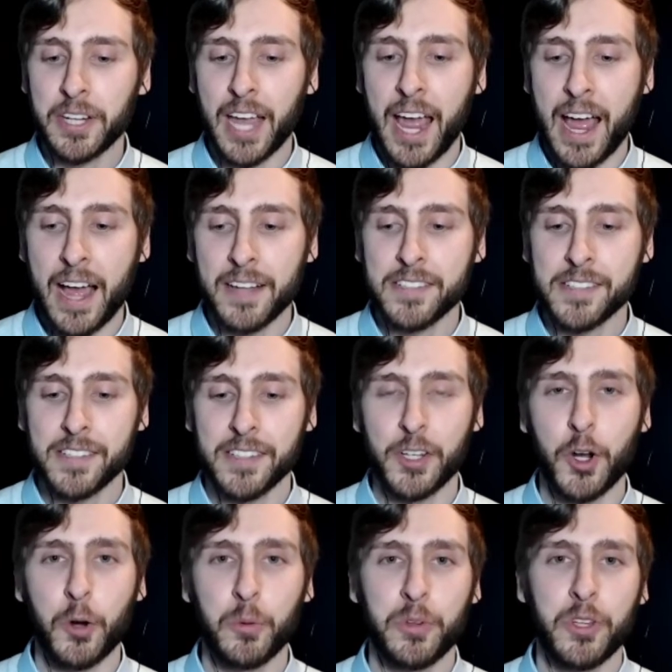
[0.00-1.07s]
at
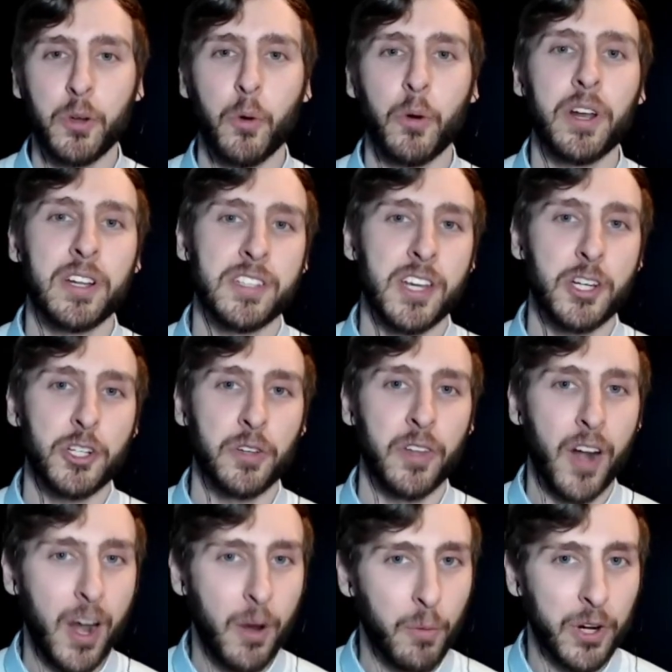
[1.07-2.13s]
the organization
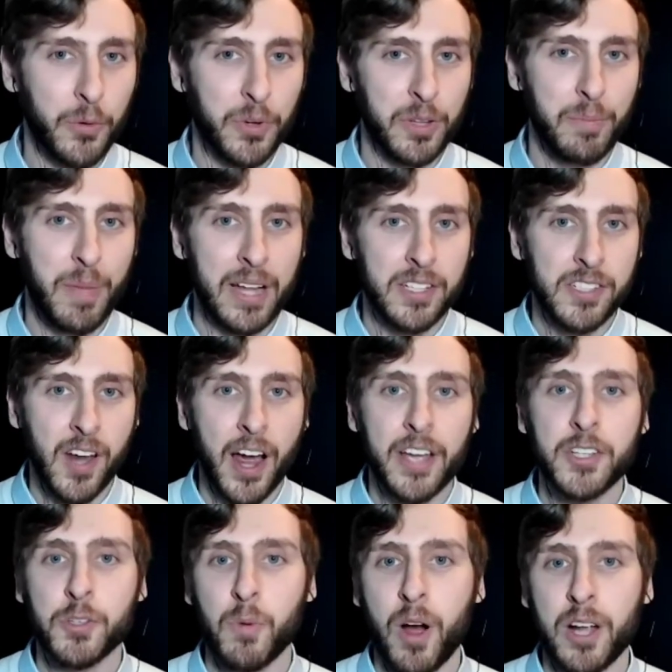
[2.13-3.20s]
that I work with, Bad
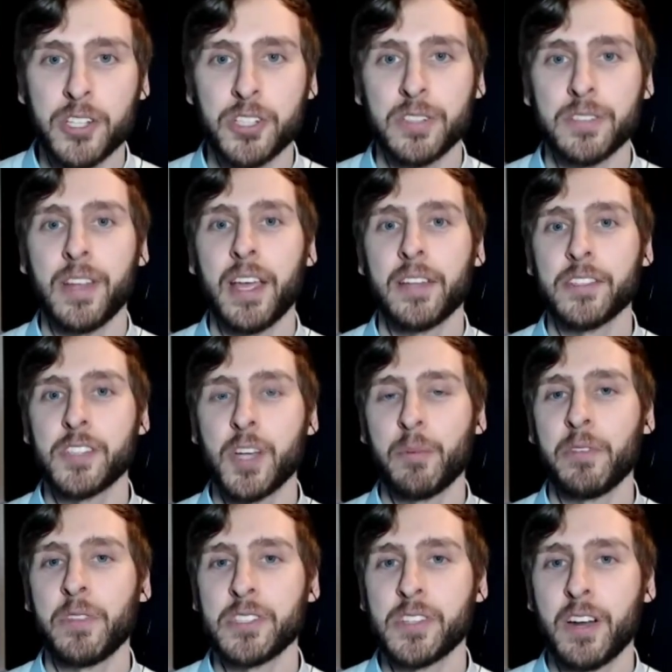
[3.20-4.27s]
Science Watch, and some
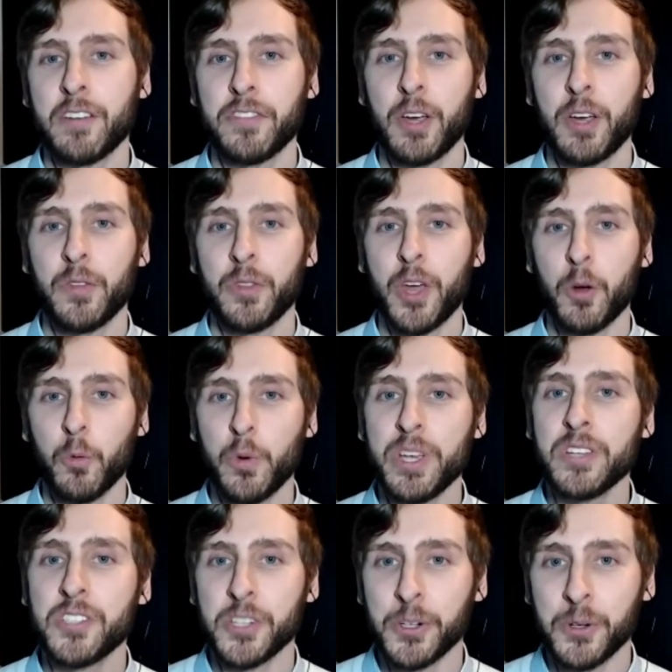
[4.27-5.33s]
of the stuff that
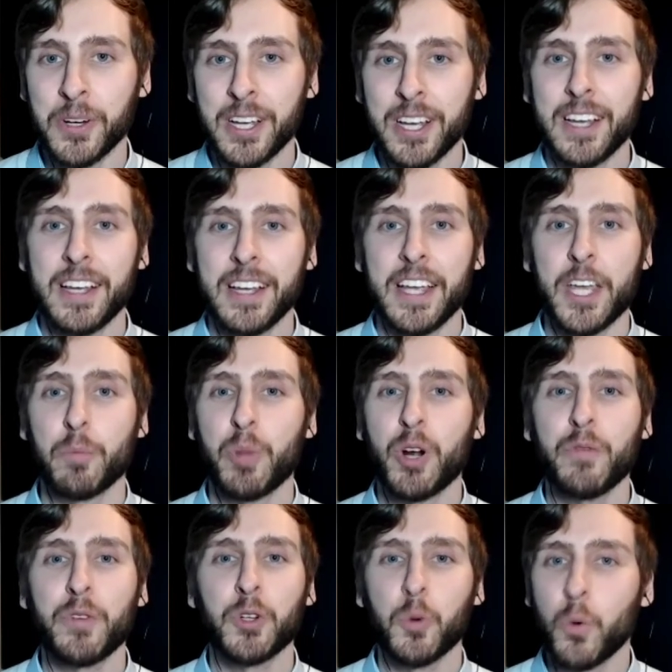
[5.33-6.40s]
we do. In a
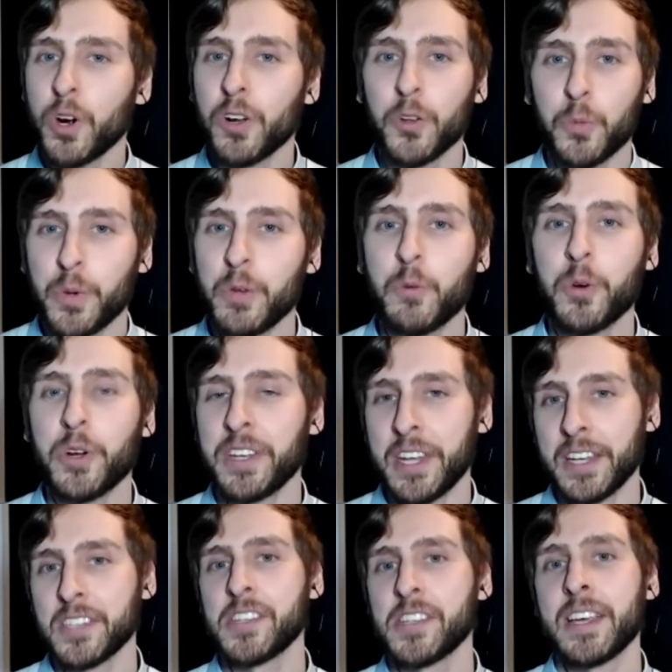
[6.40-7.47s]
perfect world, we wouldn't
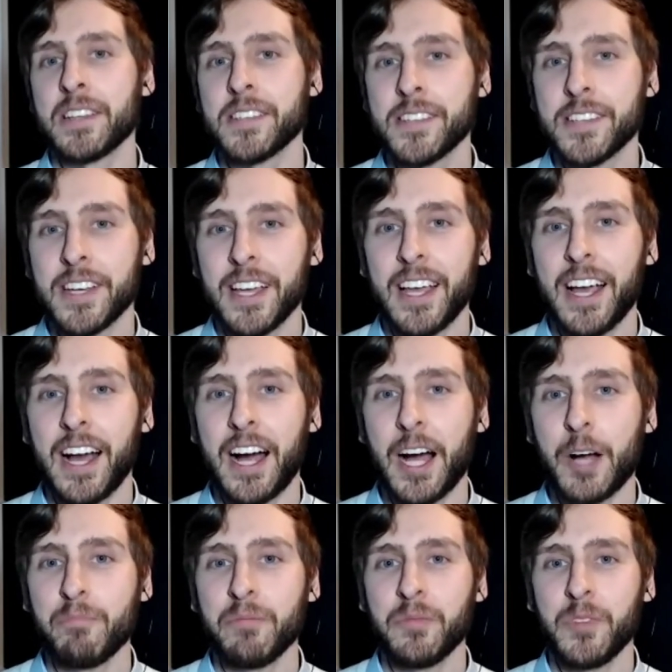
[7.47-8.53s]
exist.
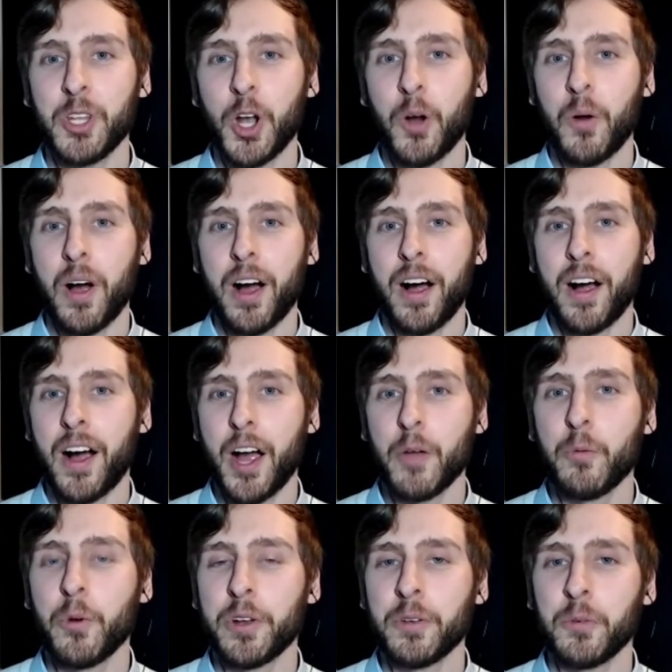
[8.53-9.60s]
I
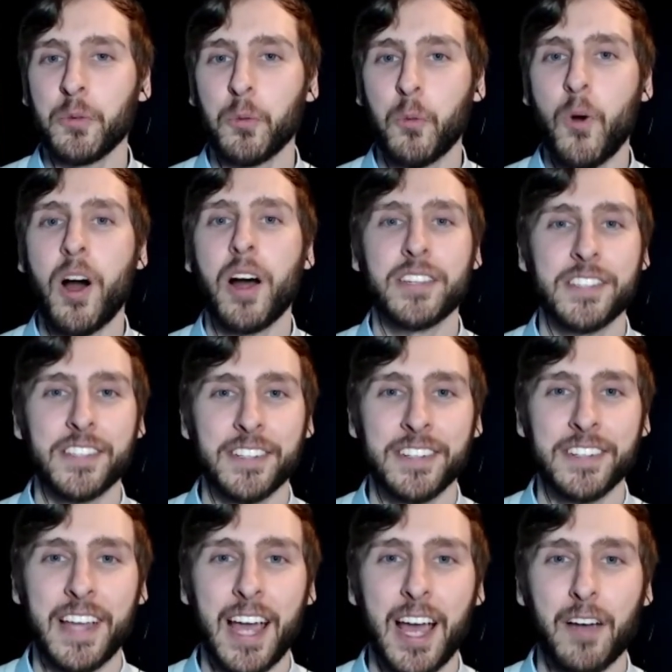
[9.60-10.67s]
wouldn't want
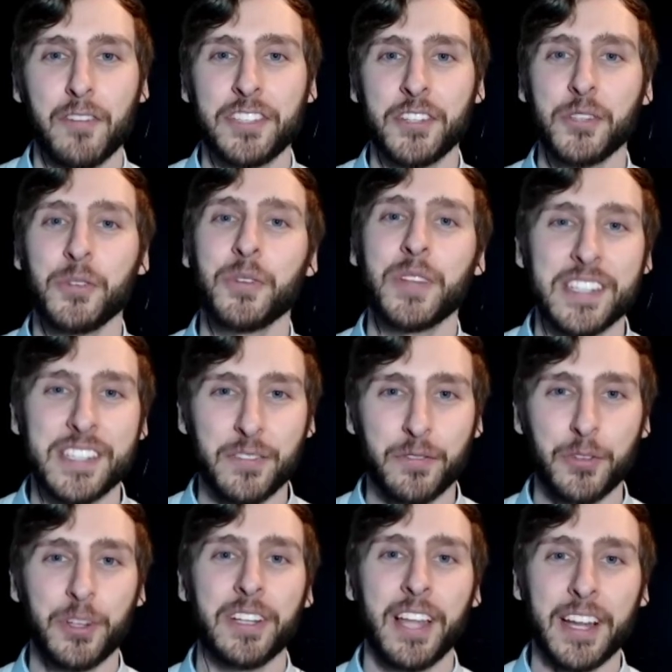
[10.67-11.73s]
to have to do this if
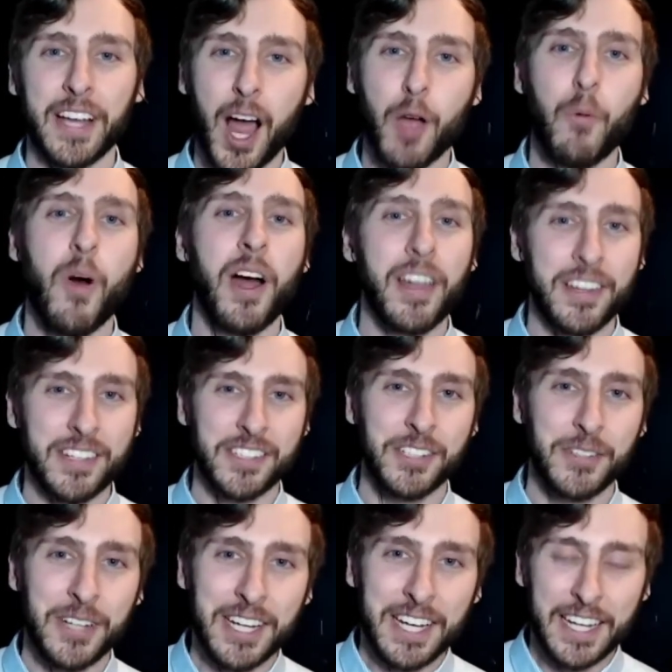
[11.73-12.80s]
I want us
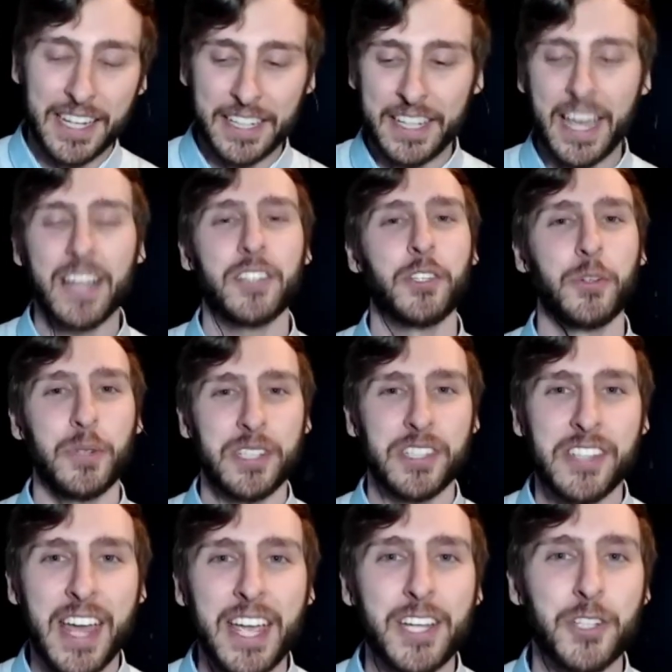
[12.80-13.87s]
to get to a
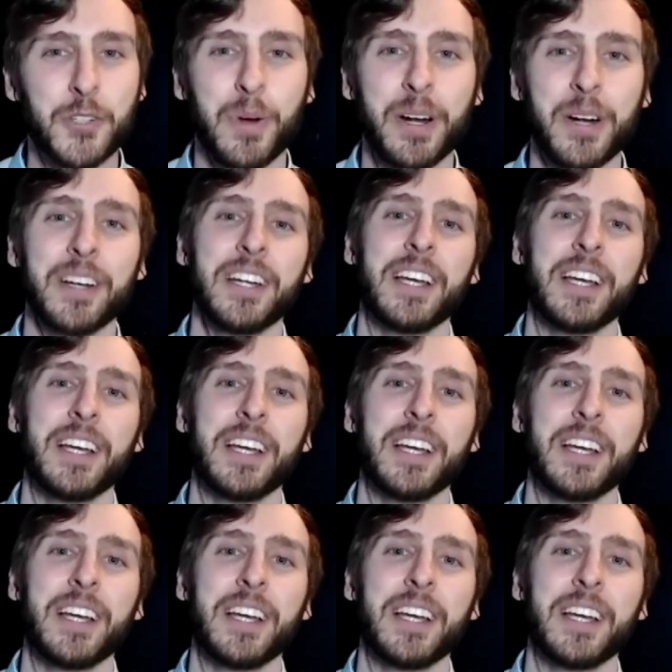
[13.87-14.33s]
stage where